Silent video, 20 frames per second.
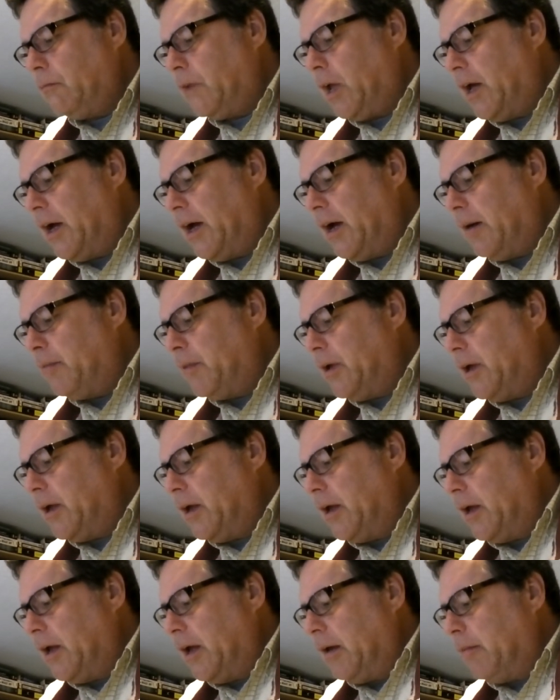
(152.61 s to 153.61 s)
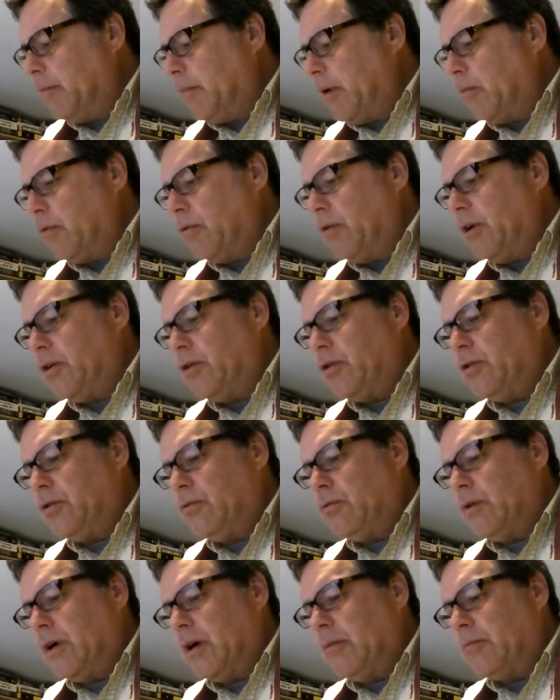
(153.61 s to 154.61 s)
But we're
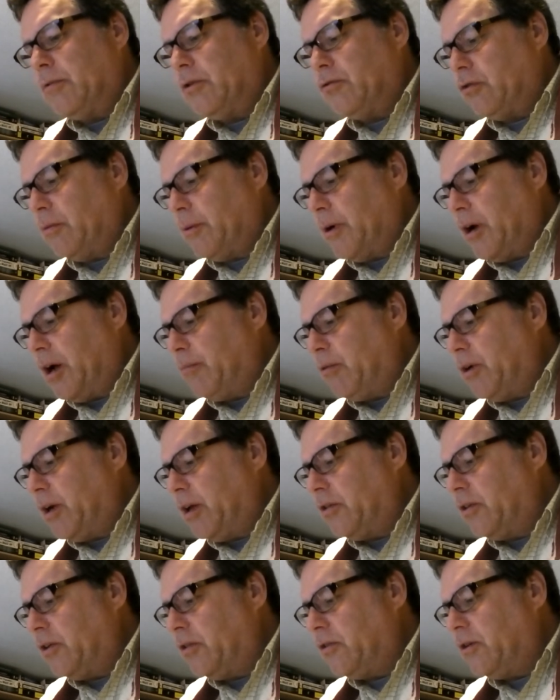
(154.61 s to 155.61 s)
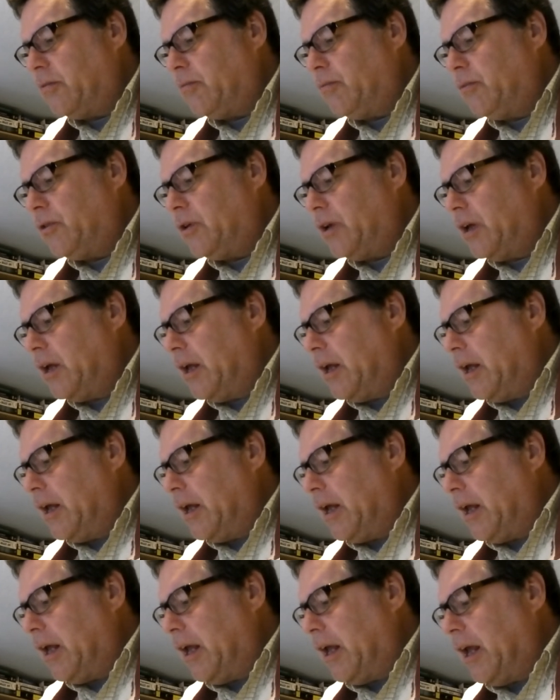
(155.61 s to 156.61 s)
into distributed operating systems
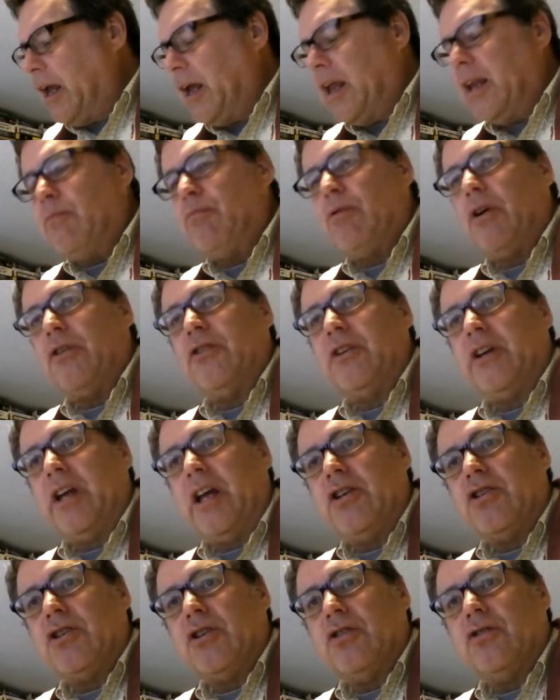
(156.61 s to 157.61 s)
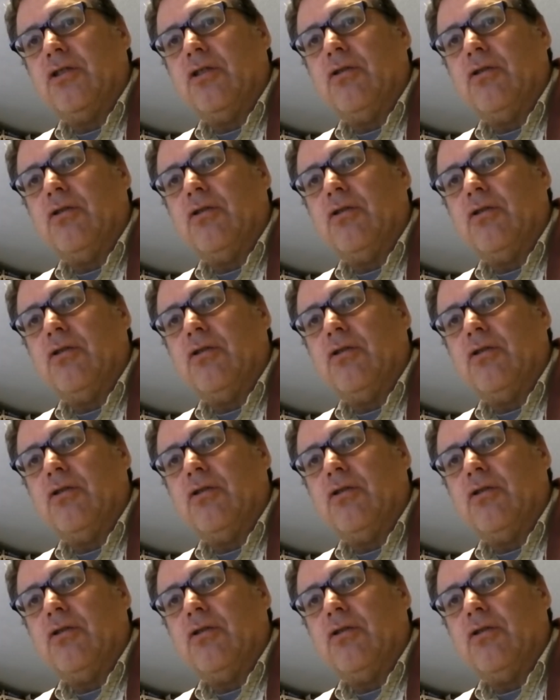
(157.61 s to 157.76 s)
and presentations.